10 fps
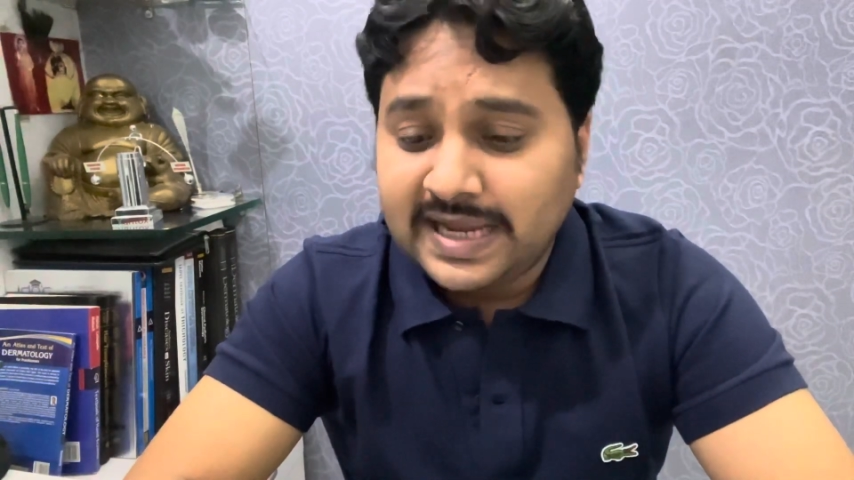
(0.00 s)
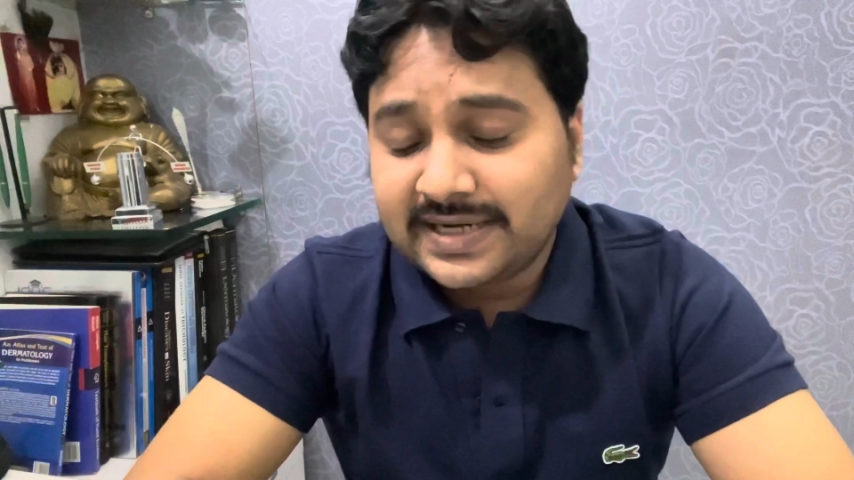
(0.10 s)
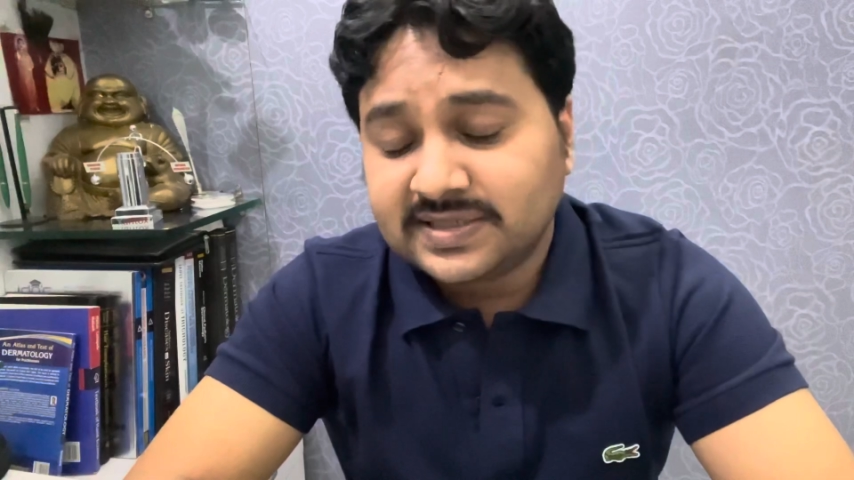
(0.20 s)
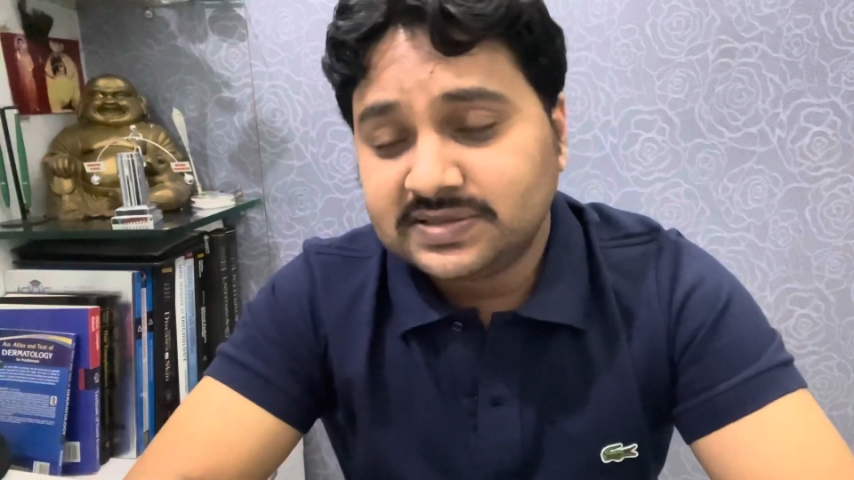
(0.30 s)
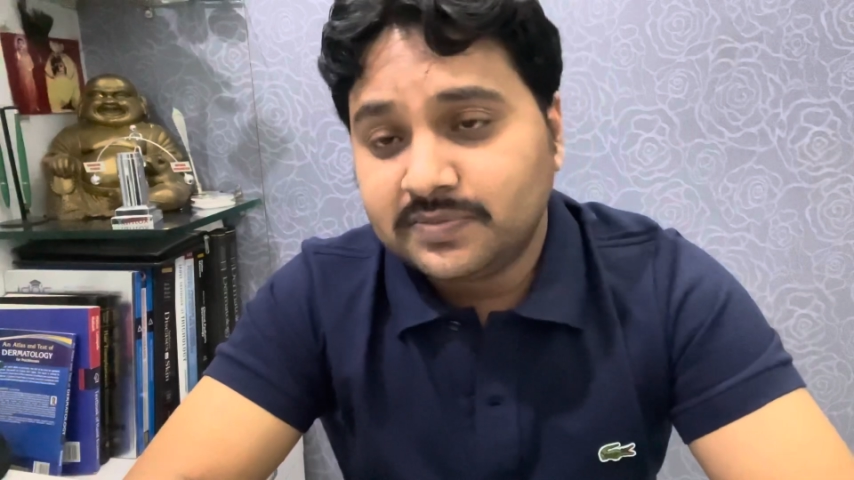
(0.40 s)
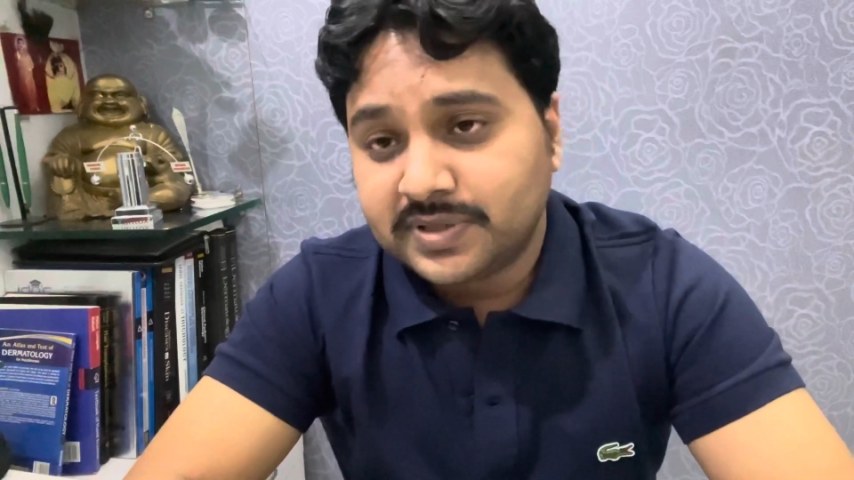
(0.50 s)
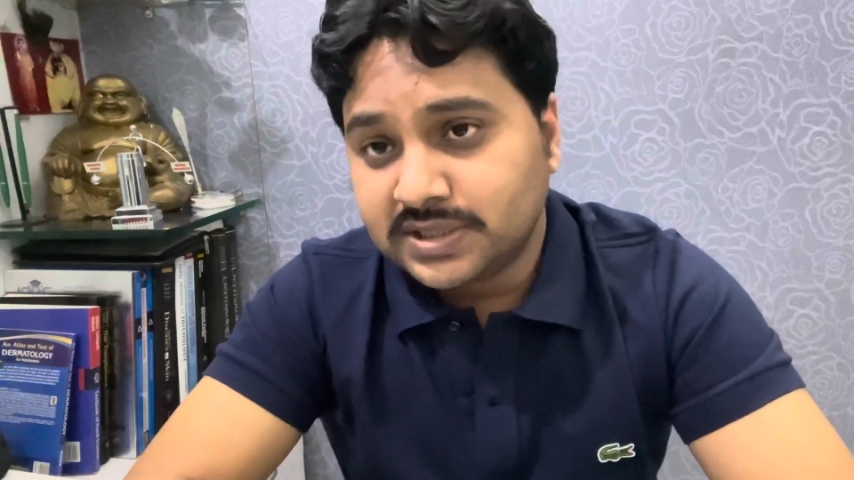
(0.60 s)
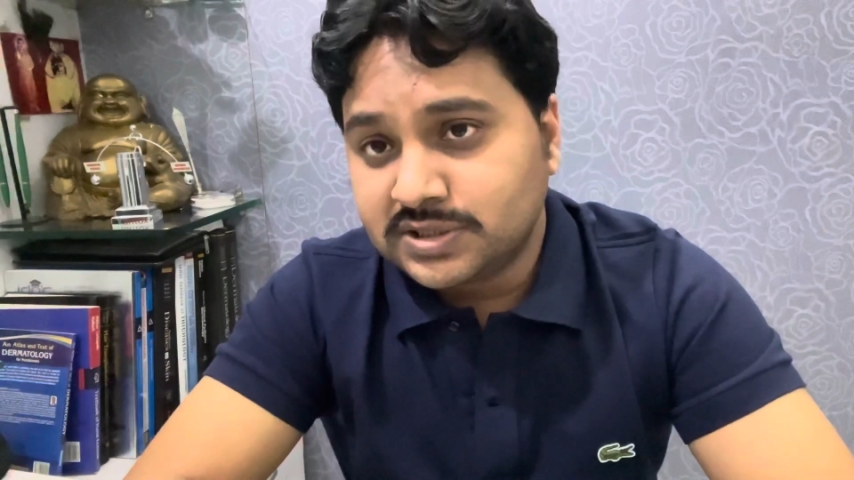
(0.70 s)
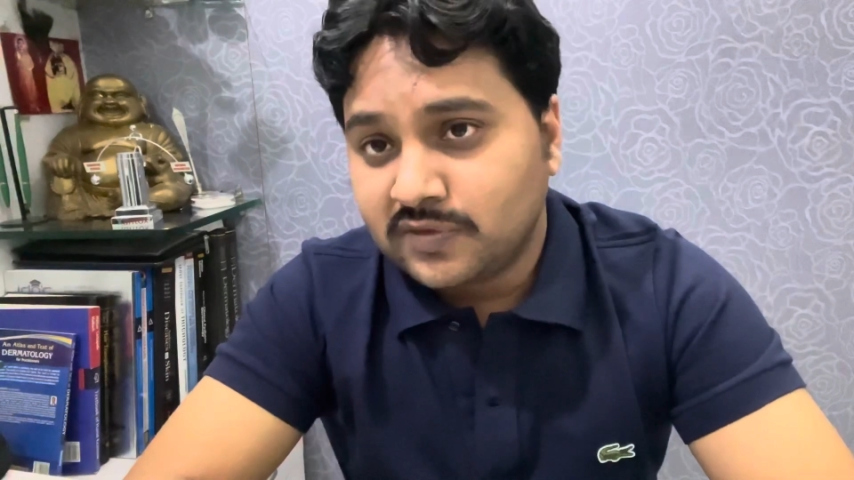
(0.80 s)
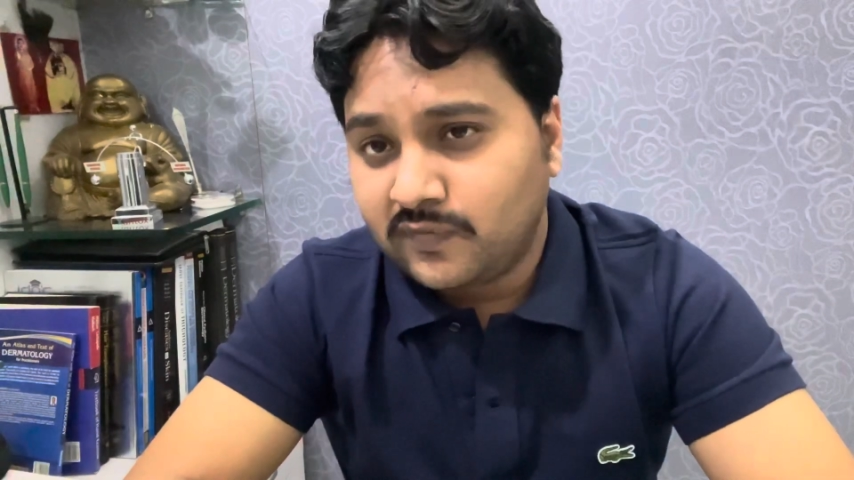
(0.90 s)
act as a
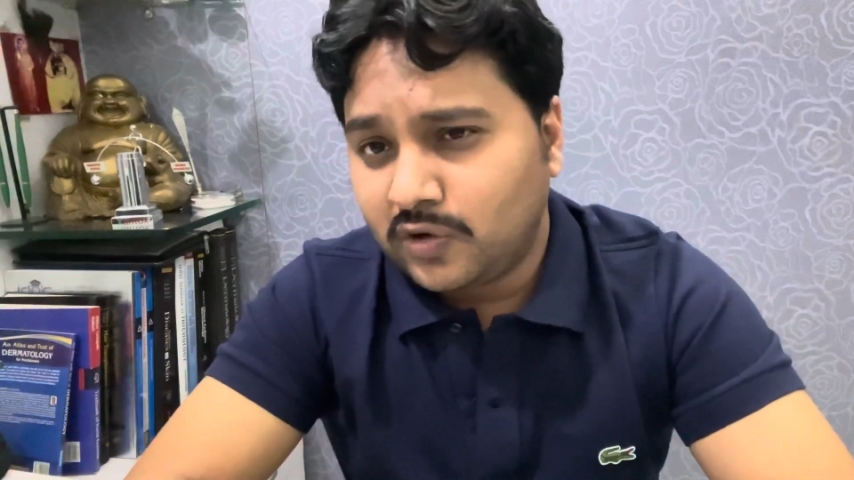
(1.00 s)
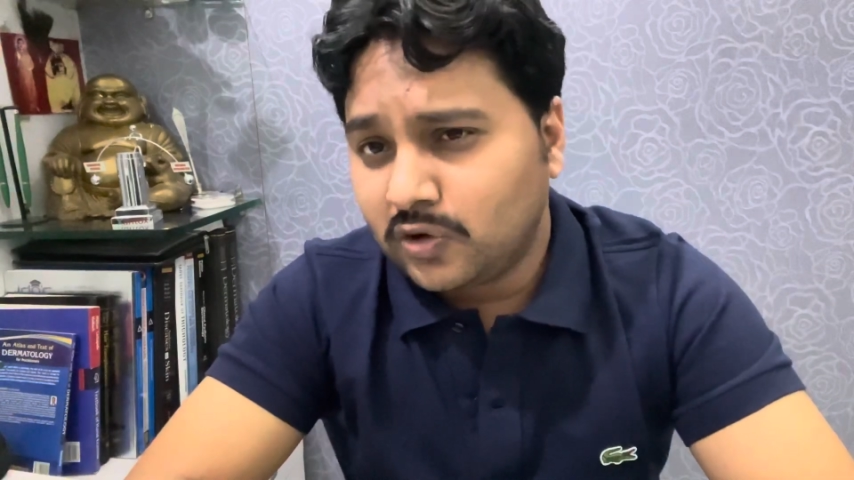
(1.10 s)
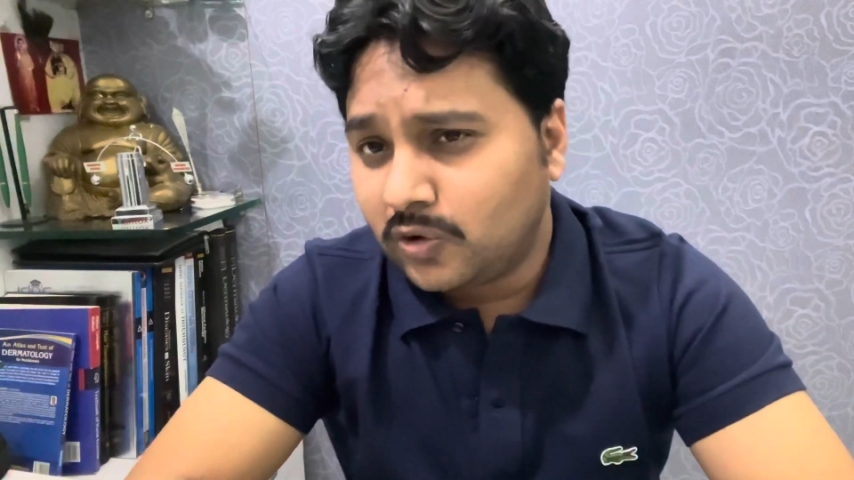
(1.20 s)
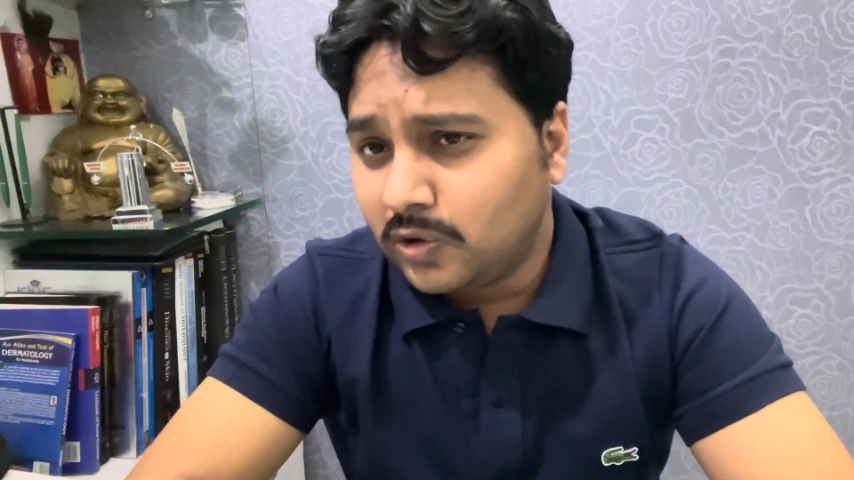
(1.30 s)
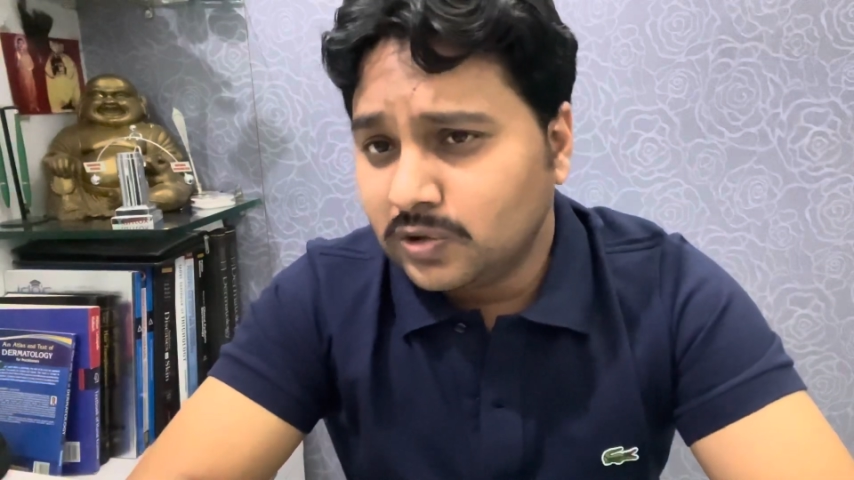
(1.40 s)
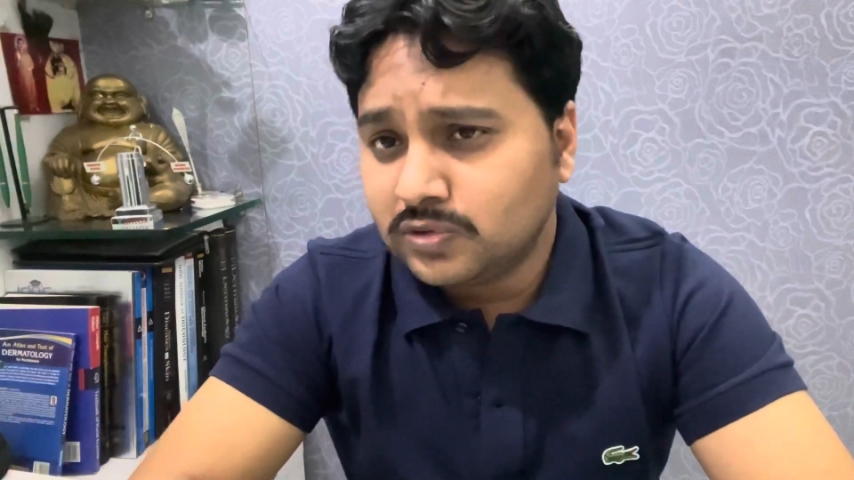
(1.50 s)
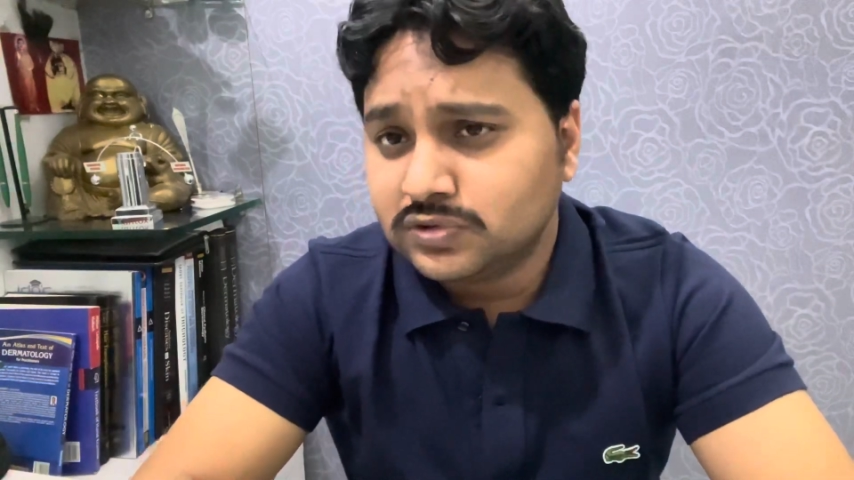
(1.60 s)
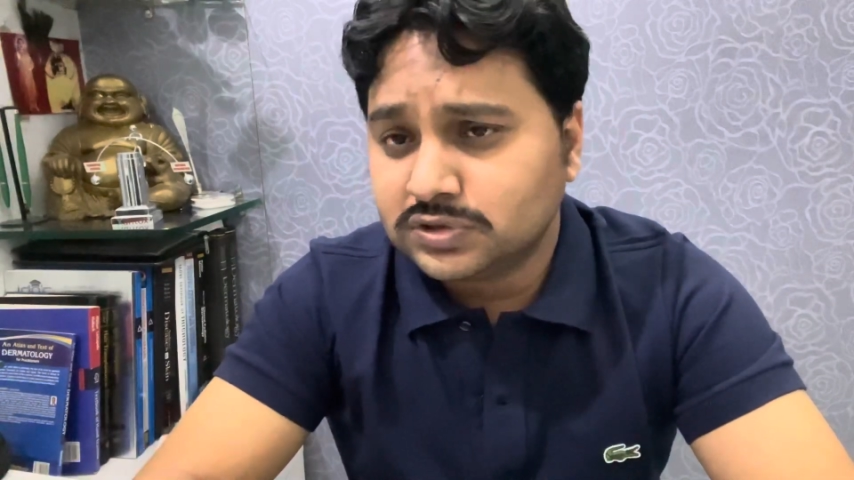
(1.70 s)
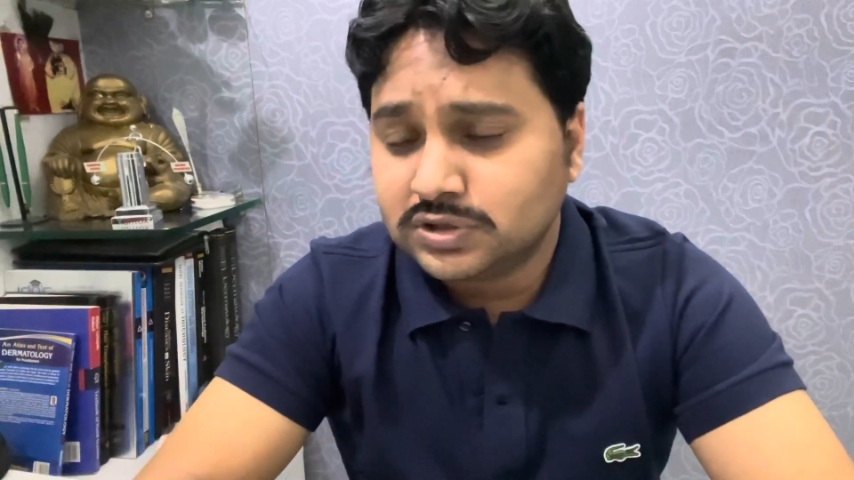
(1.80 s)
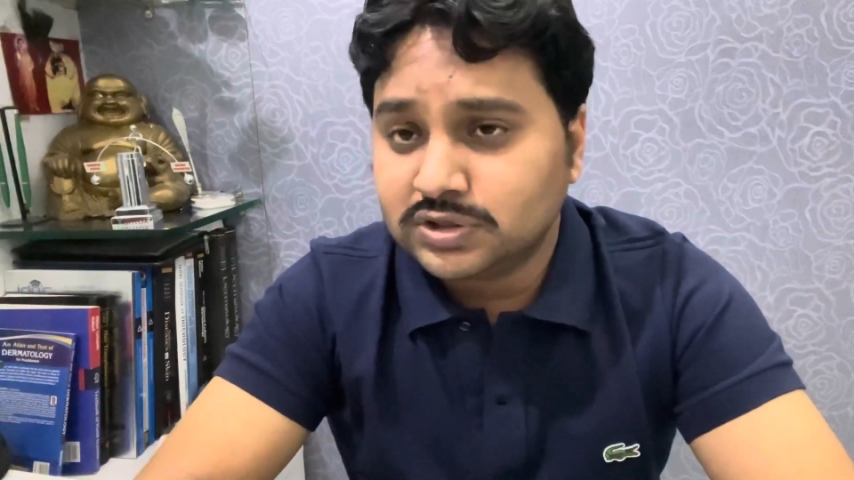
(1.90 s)
bridge for all
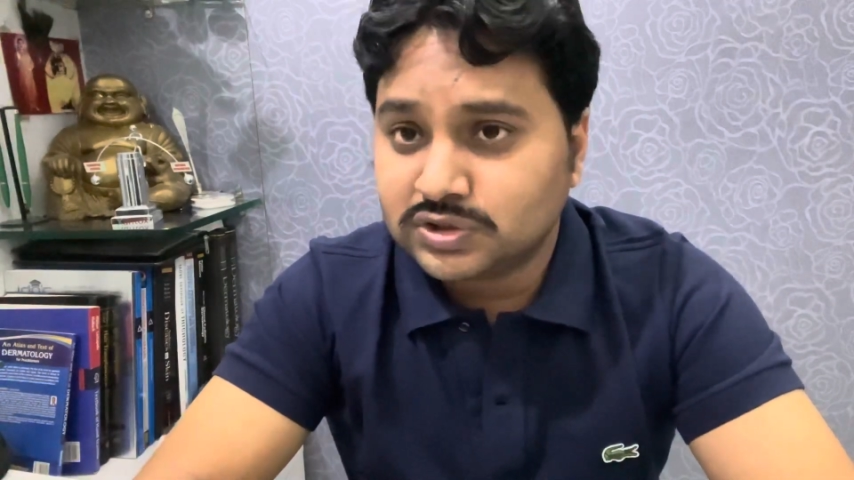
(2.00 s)
those uh,